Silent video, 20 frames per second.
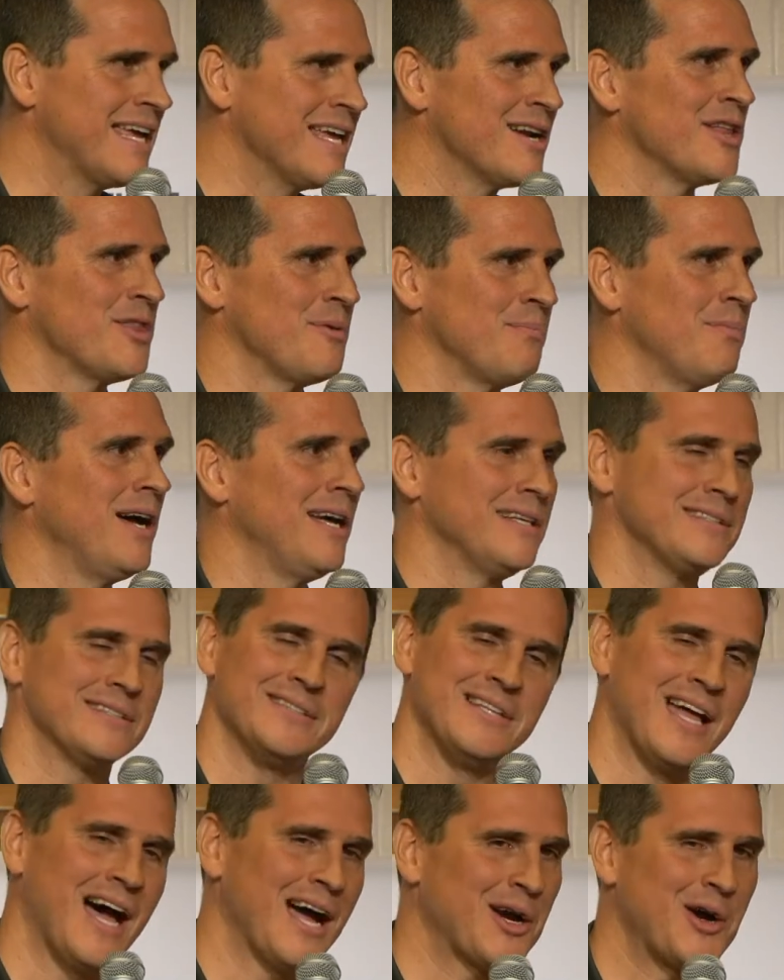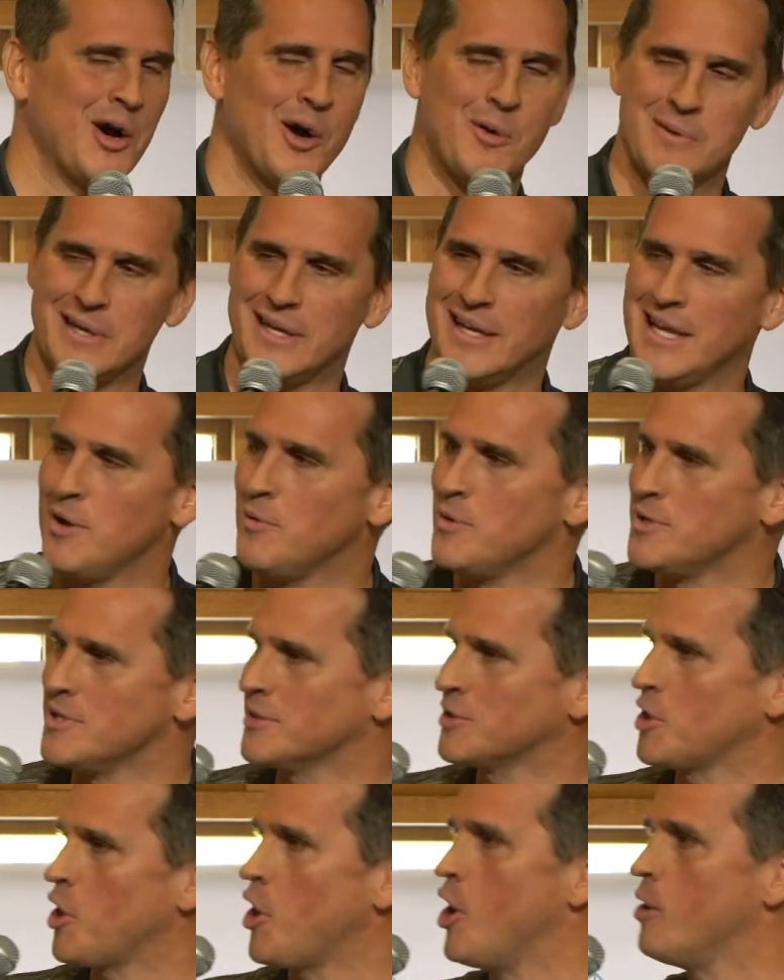on the bus. Not Kobe. He was just
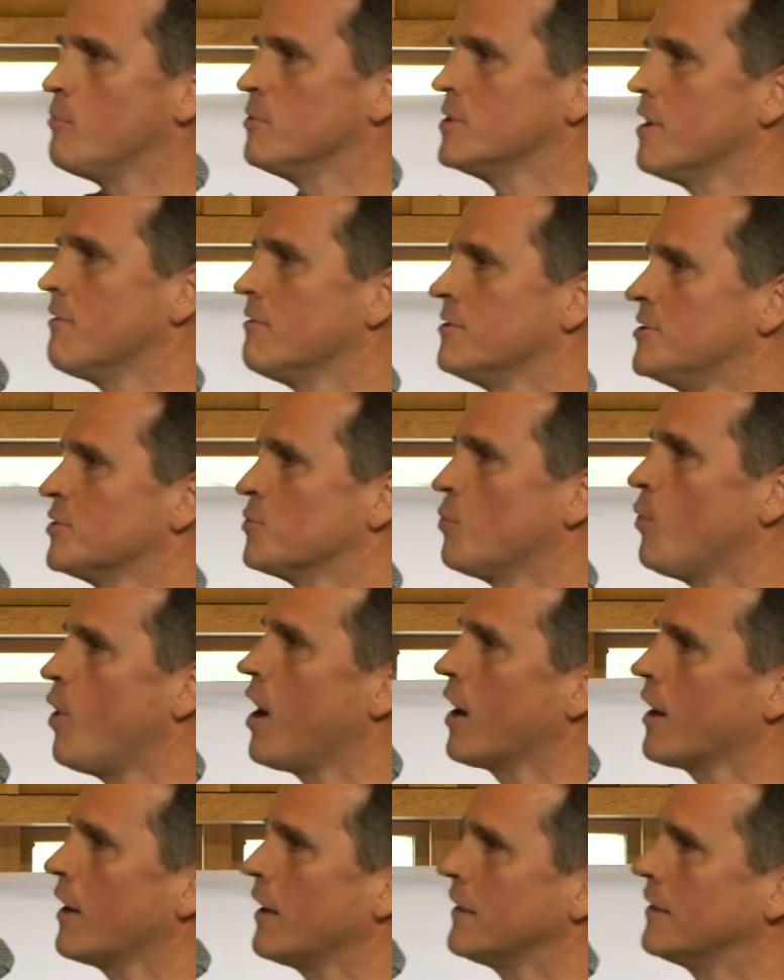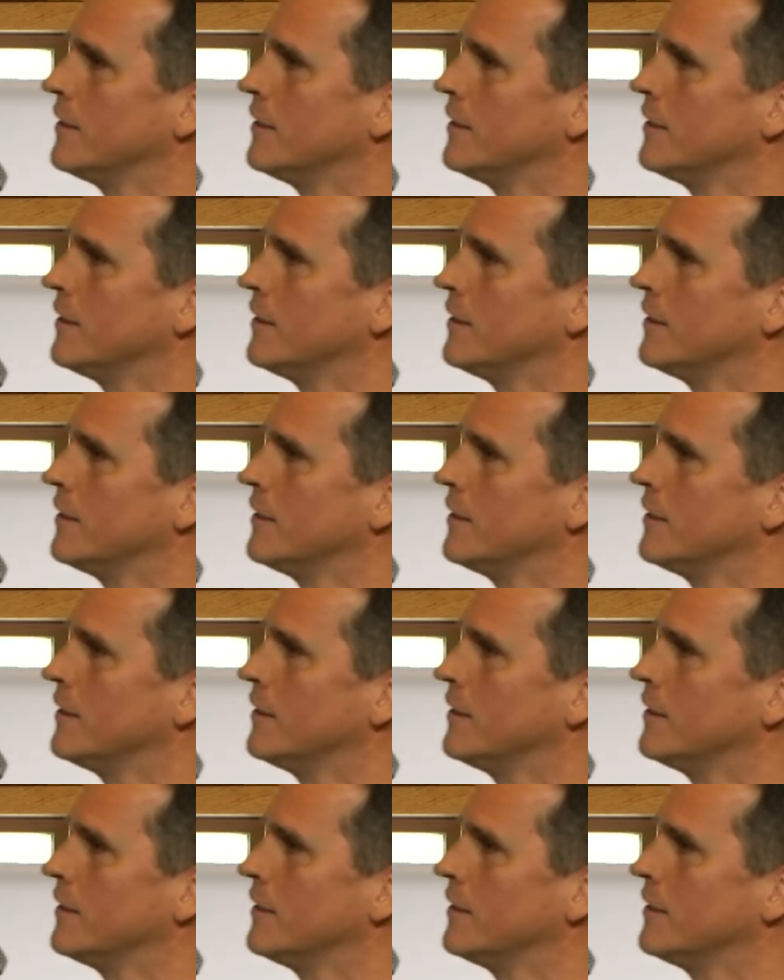calm as ever, just walking.